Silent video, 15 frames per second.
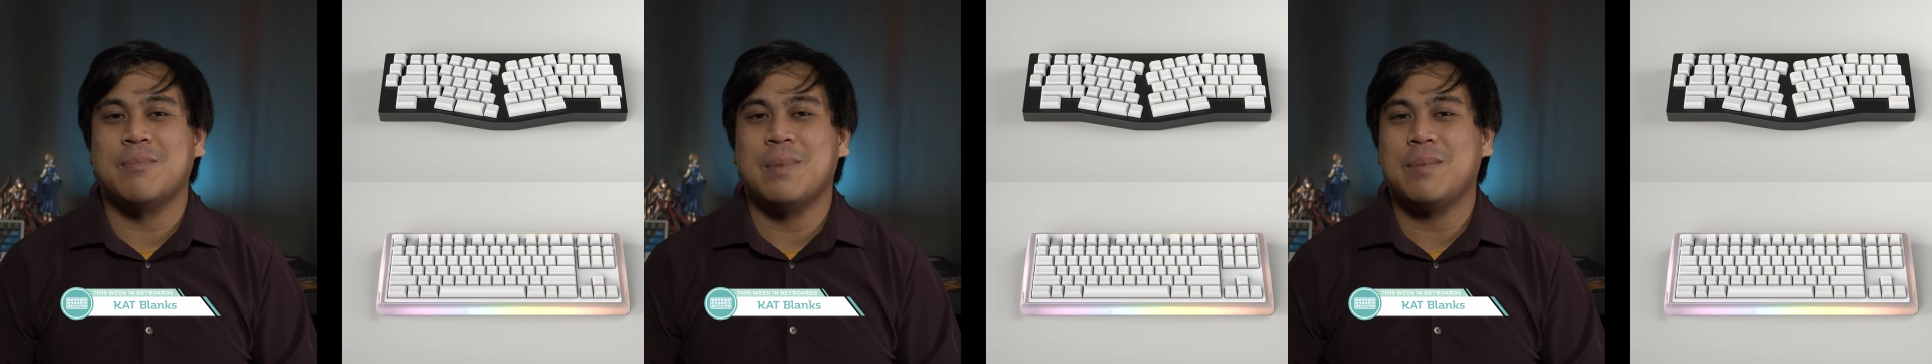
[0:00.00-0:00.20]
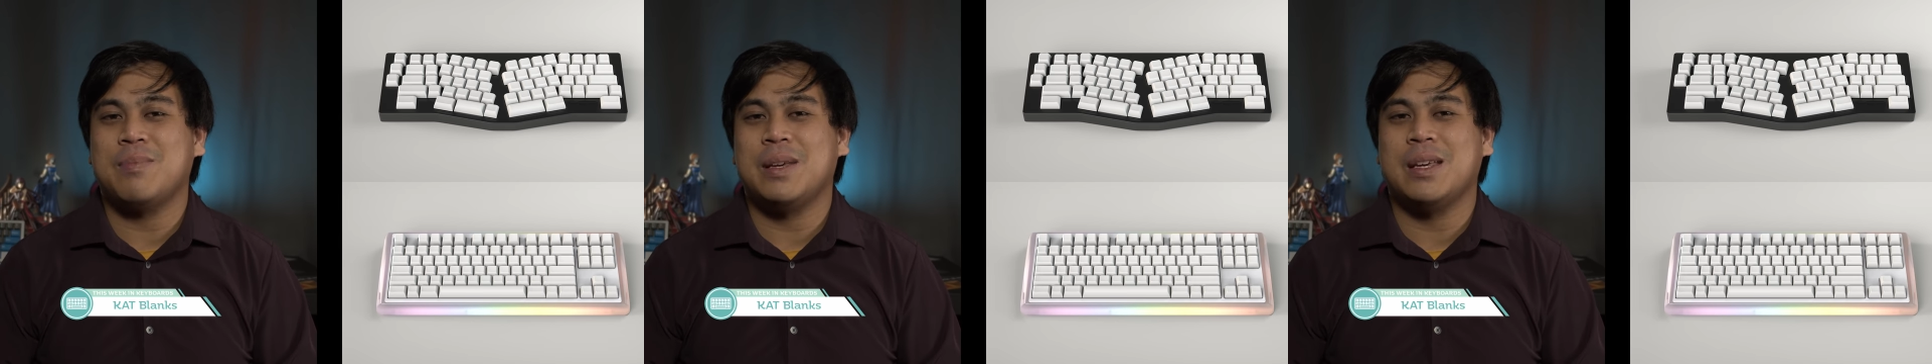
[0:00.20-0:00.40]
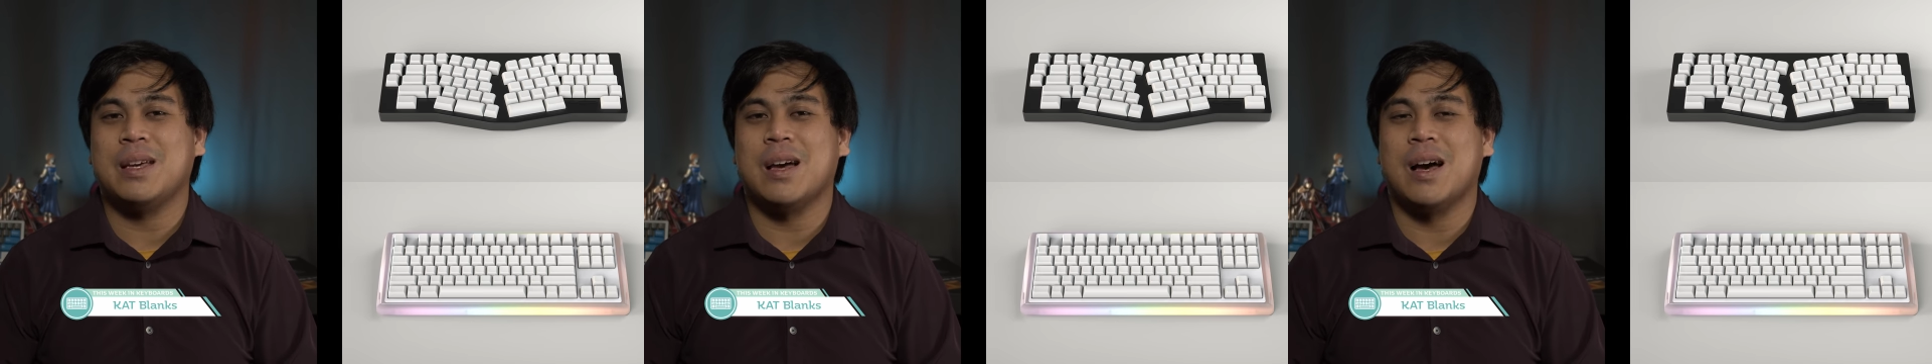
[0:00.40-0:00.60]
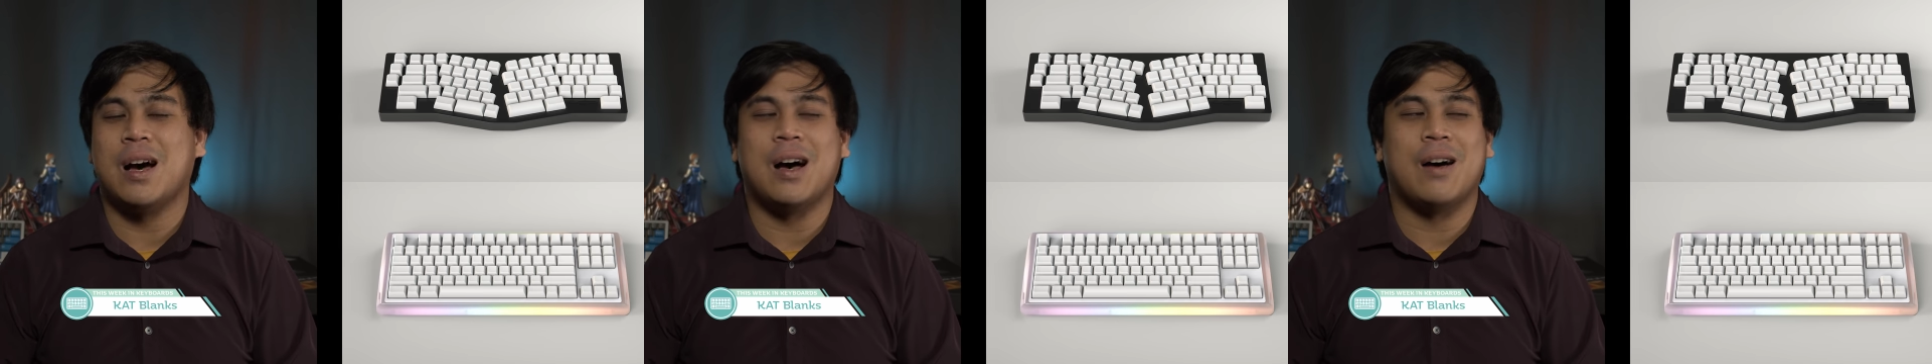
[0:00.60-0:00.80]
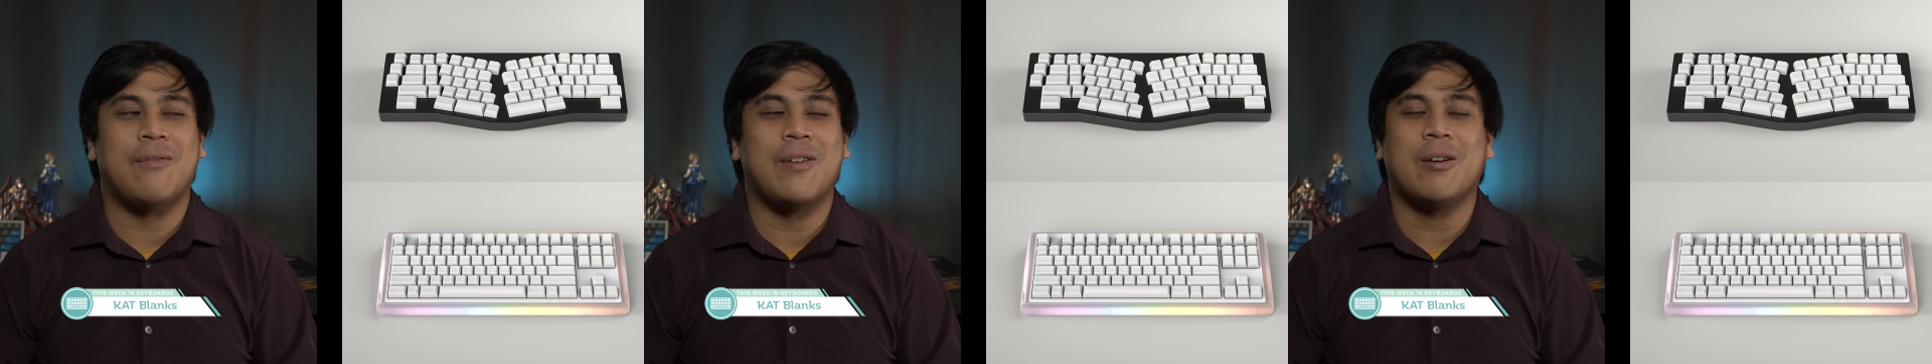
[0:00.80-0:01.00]
it might be
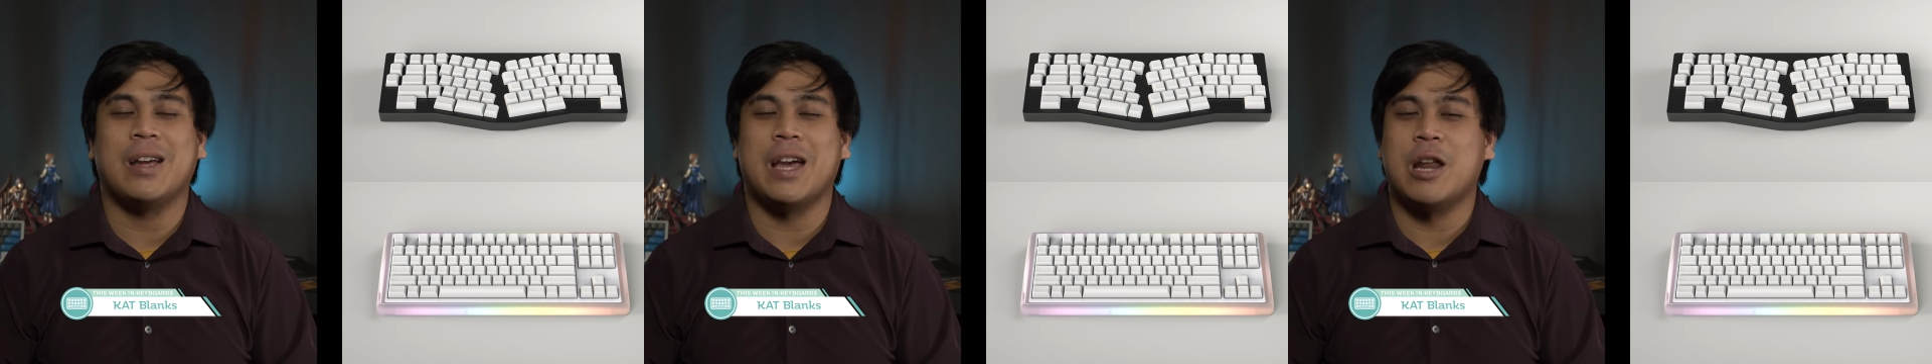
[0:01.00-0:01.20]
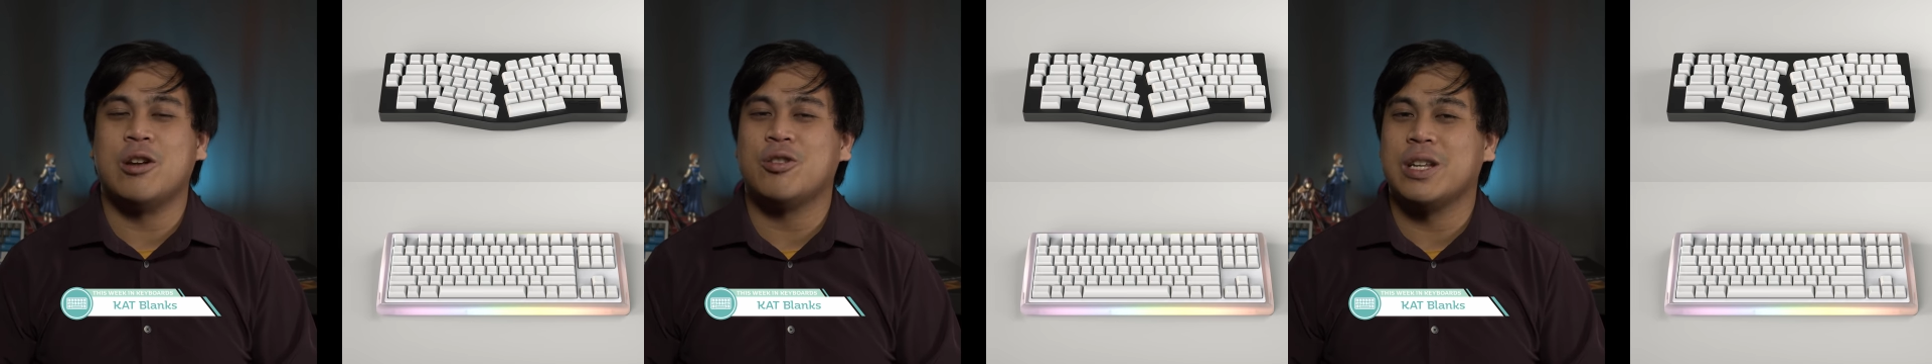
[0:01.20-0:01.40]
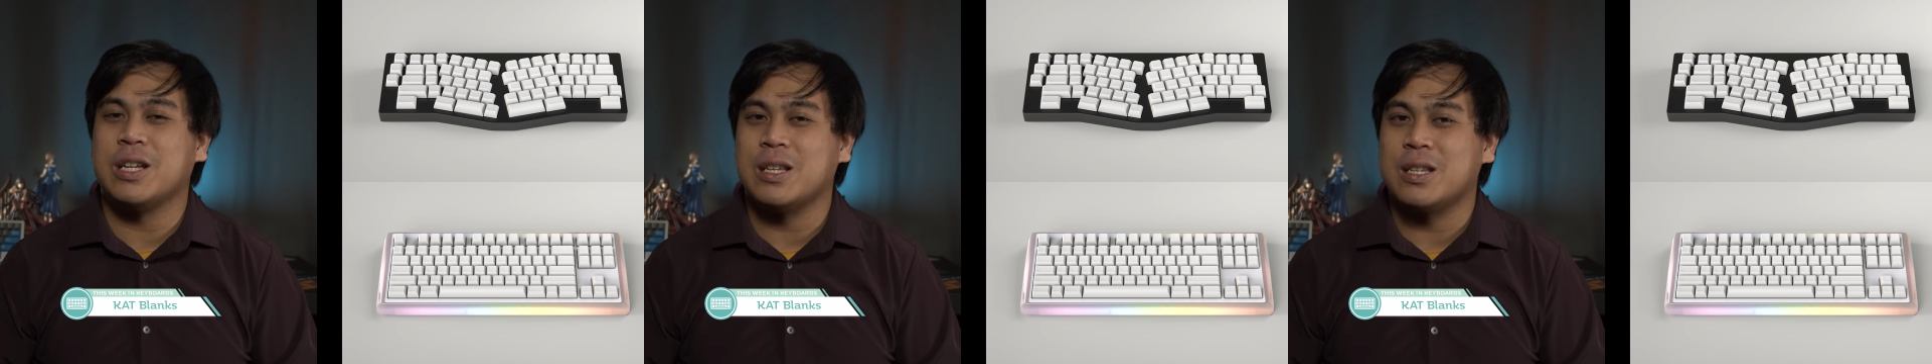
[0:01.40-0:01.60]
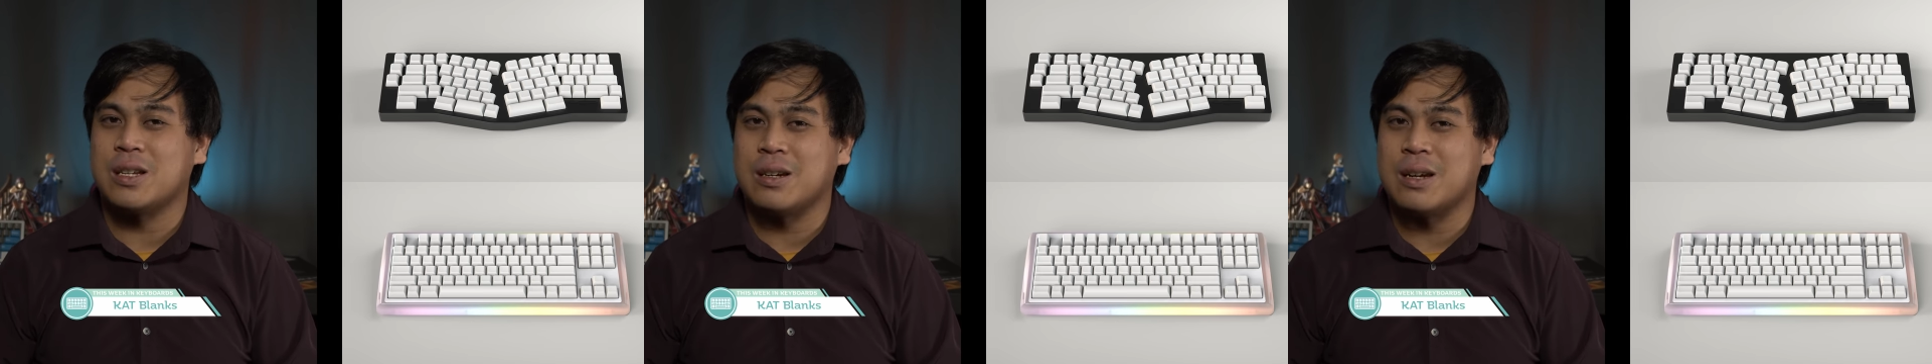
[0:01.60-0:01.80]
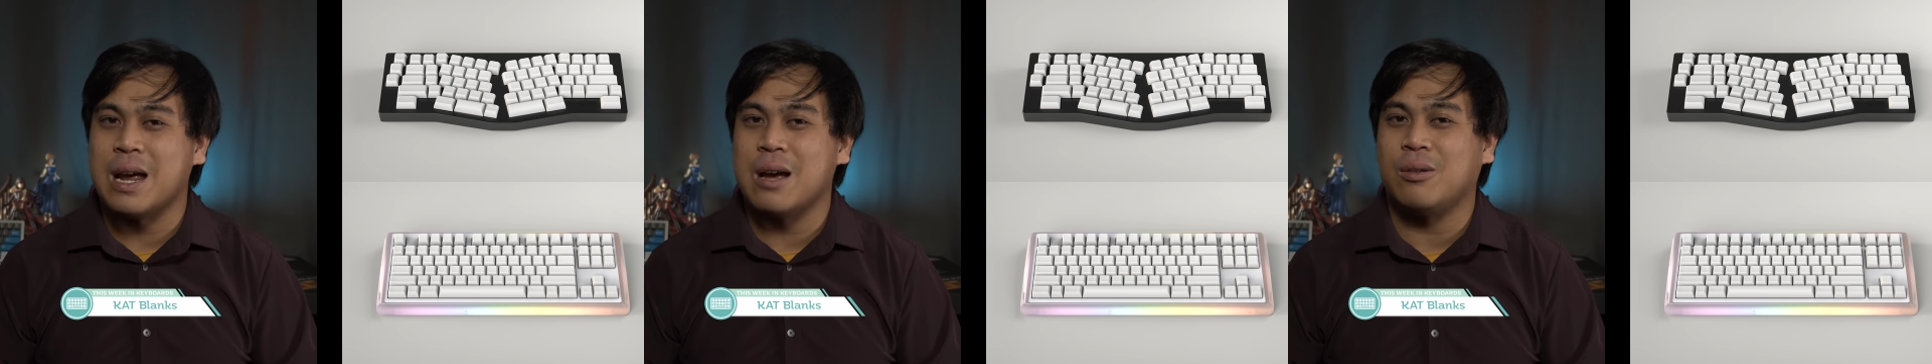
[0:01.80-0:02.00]
a very interesting
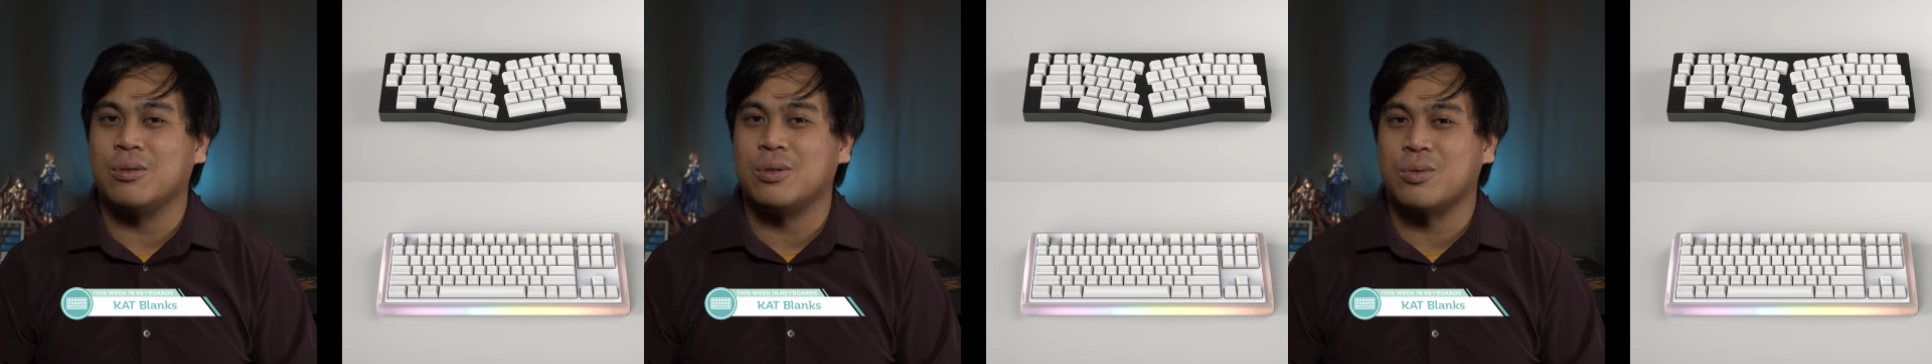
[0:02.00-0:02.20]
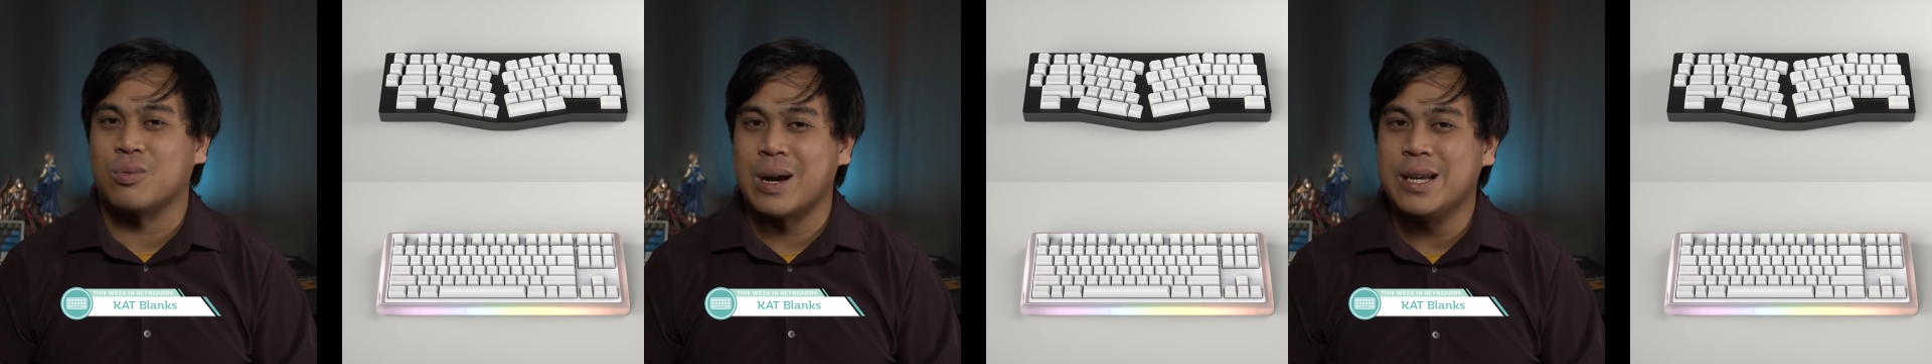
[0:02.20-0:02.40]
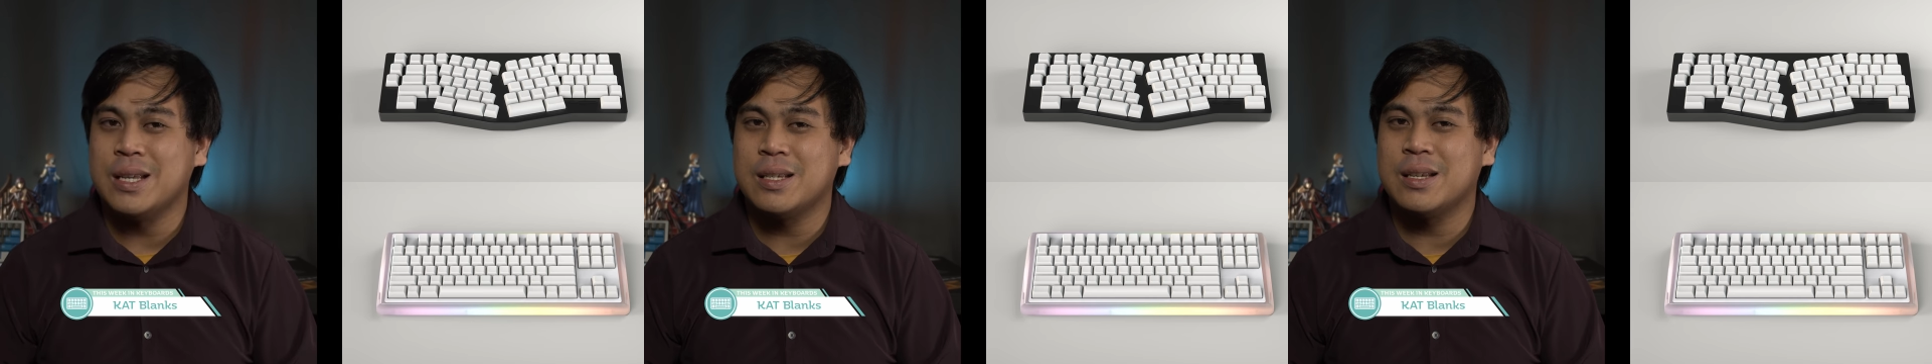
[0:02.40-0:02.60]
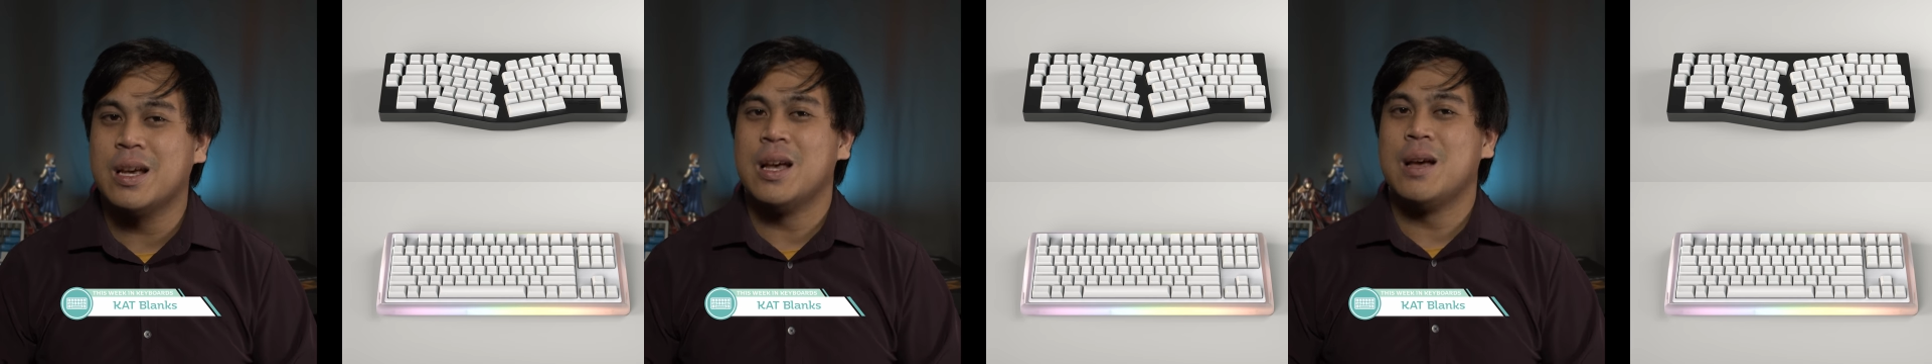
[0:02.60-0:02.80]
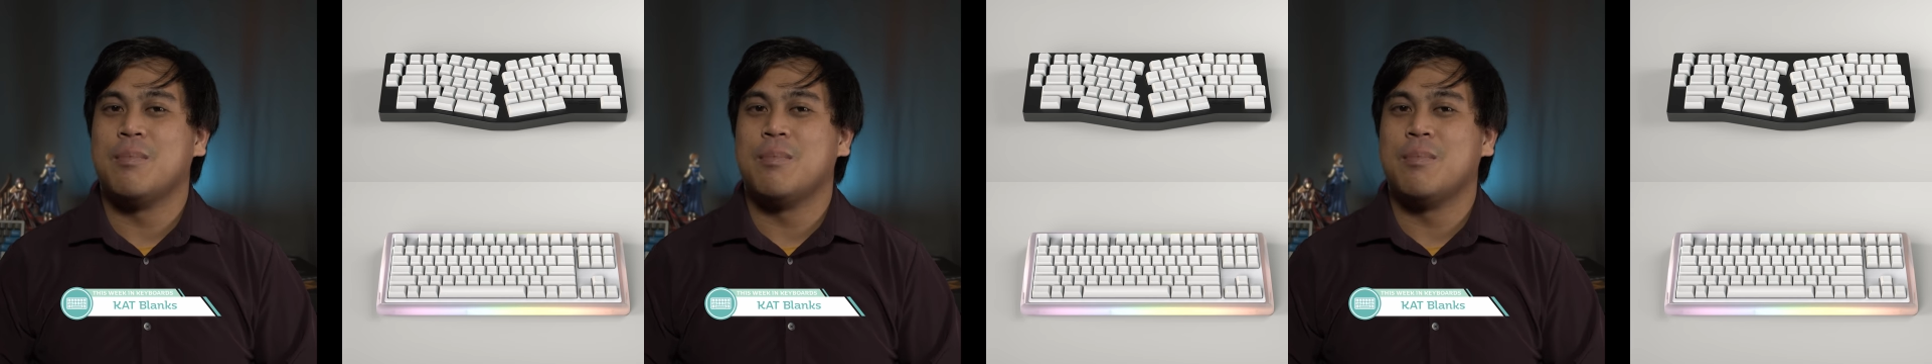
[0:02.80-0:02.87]
snail's race